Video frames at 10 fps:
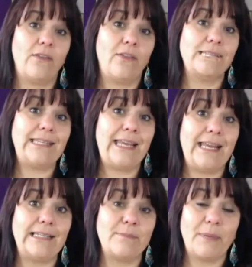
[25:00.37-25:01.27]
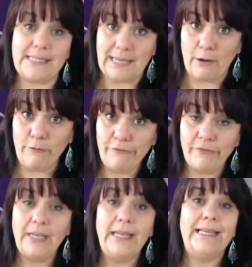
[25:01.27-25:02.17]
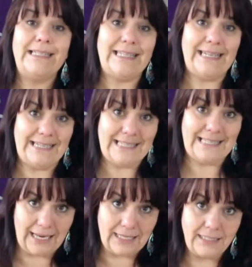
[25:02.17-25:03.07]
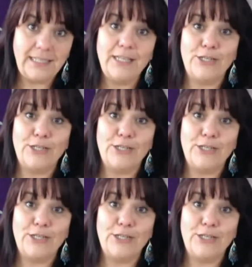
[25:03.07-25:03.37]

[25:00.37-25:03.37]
that is myself, Denise Allen,